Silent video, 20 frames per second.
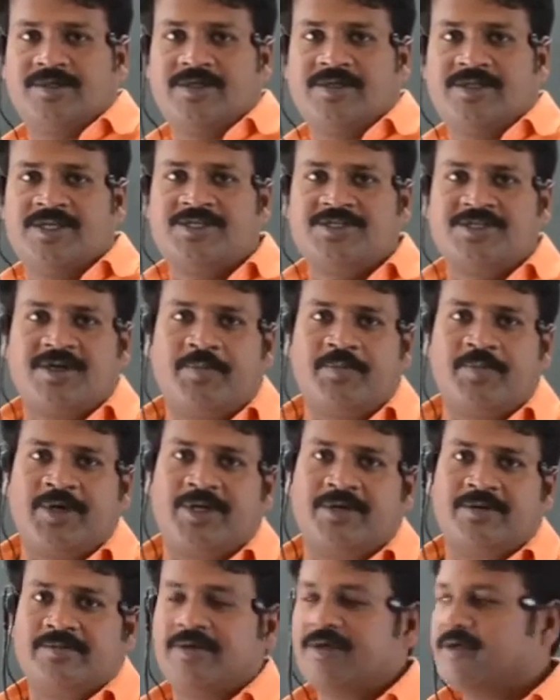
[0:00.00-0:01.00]
just
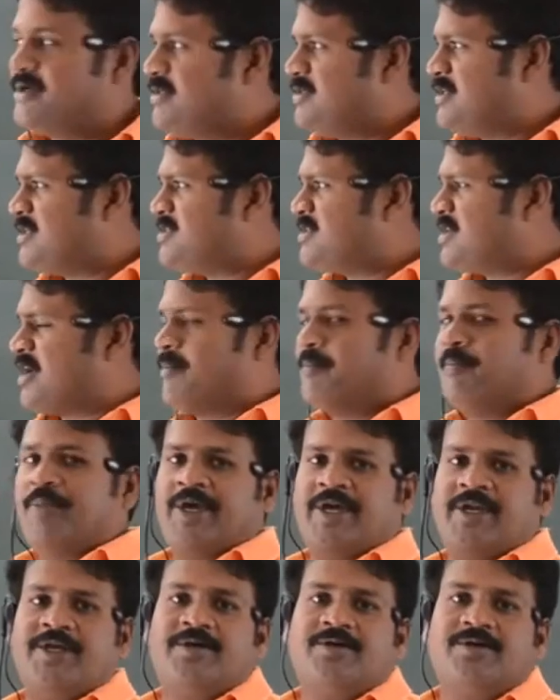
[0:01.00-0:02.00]
compare just
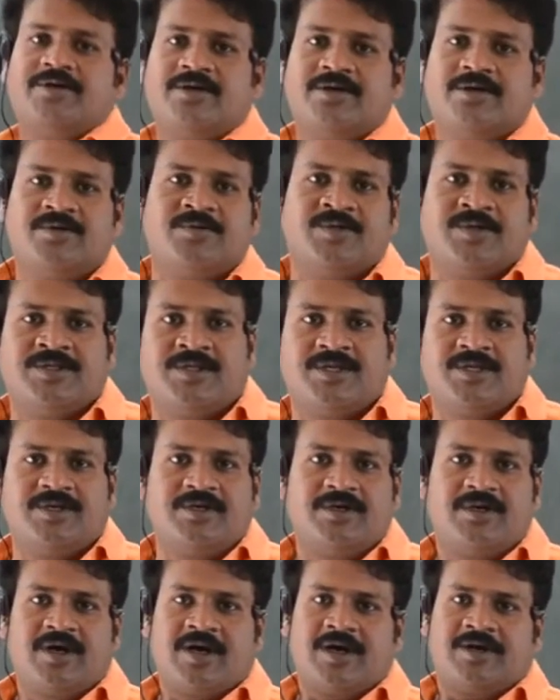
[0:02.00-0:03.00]
comparing with the
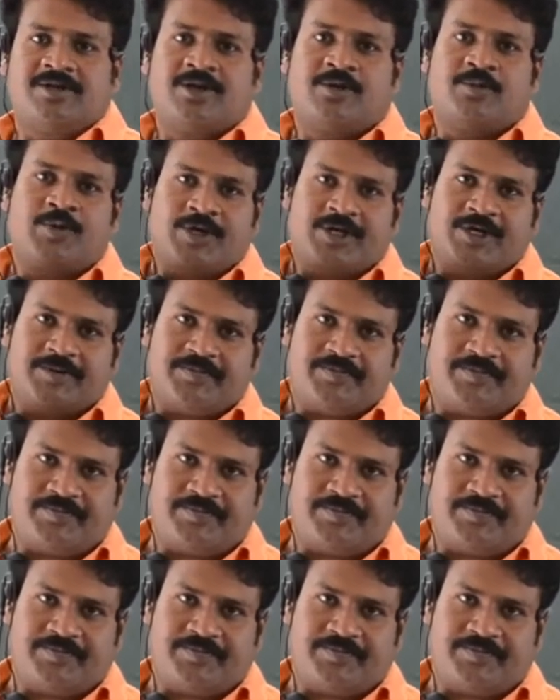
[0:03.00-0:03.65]
other body